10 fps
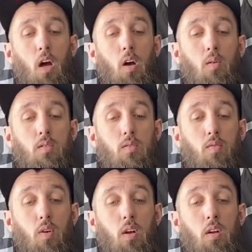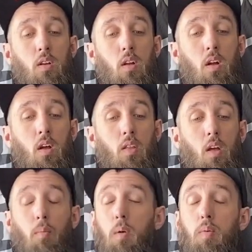I was afraid
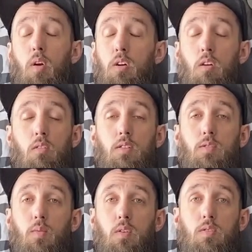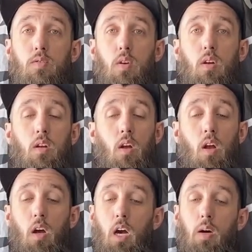that my priorities weren't straight.
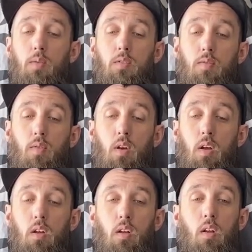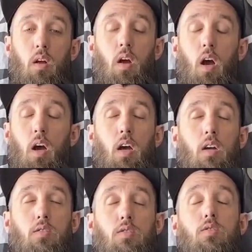I was afraid. I
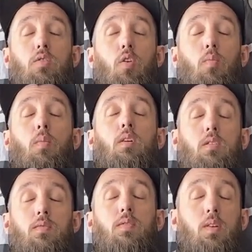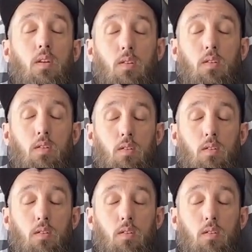had so much fear,